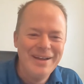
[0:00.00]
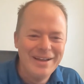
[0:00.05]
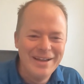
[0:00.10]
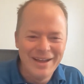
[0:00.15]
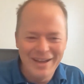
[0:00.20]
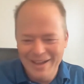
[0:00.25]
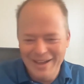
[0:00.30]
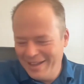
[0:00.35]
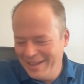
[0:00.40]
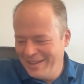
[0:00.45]

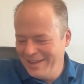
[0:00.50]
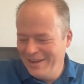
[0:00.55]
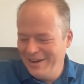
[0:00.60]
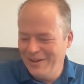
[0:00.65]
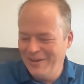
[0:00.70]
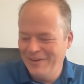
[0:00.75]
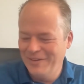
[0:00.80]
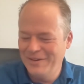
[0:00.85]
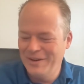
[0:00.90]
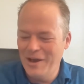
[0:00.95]
Yeah,
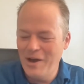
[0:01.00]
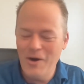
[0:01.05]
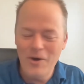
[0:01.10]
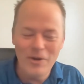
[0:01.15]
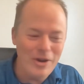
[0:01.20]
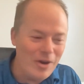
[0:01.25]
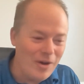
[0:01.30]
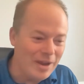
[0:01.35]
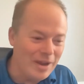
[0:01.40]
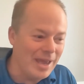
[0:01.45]
exactly. No,
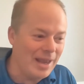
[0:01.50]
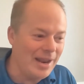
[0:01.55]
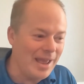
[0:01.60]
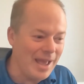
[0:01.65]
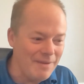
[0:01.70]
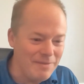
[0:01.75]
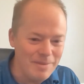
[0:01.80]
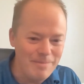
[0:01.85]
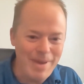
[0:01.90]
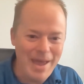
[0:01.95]
no, I got to
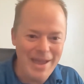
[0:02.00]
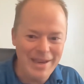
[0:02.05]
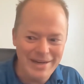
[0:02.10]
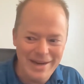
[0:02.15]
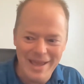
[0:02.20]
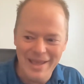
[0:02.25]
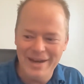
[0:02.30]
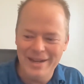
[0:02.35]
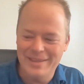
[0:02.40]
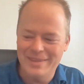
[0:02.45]
have the
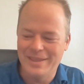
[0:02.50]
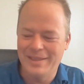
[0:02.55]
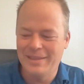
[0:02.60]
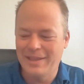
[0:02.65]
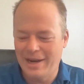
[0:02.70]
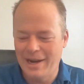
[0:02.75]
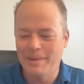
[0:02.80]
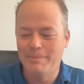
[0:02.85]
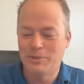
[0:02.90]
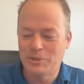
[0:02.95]
magnetic thing
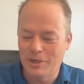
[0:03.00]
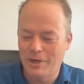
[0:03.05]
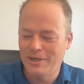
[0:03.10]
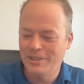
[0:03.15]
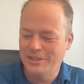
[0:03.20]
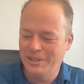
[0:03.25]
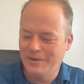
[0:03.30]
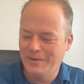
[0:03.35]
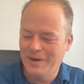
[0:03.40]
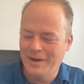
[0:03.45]
that I'm
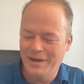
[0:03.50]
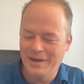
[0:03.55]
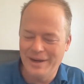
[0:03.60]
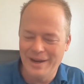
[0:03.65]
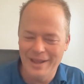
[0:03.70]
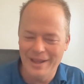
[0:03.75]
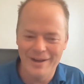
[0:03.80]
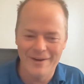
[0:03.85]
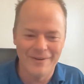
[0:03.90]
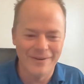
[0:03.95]
charging right
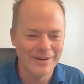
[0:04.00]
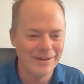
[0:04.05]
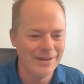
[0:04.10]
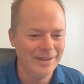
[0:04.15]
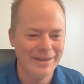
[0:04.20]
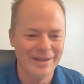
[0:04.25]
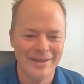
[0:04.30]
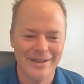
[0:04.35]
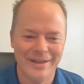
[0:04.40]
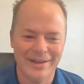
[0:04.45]
now.
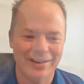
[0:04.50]
Yeah. Um,